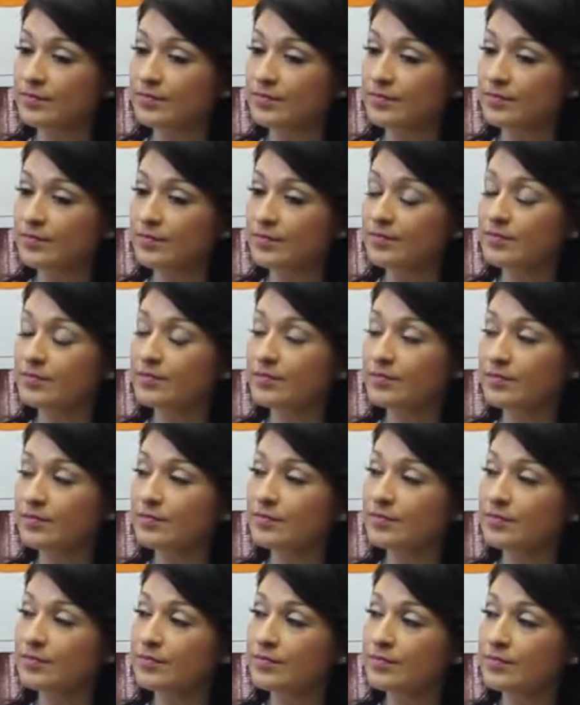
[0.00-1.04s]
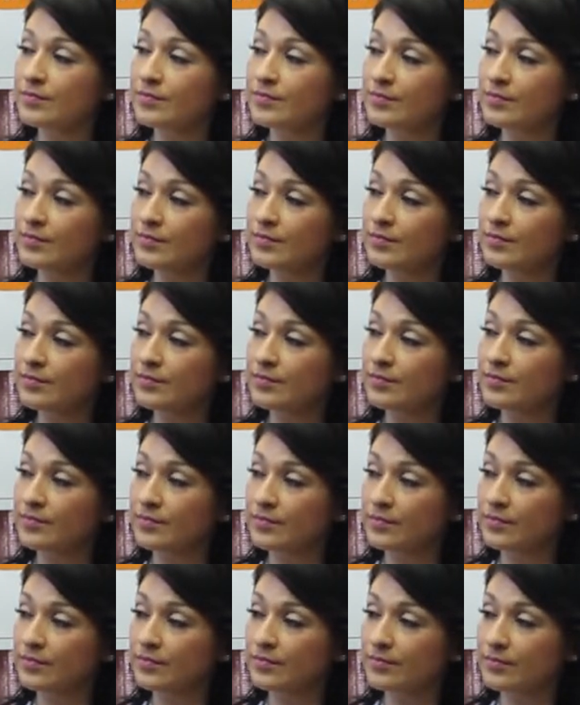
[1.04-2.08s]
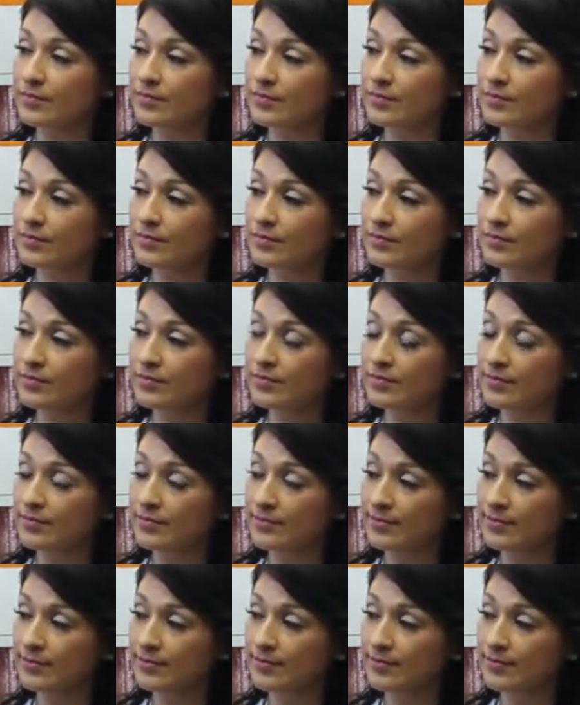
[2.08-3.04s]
(not speaking)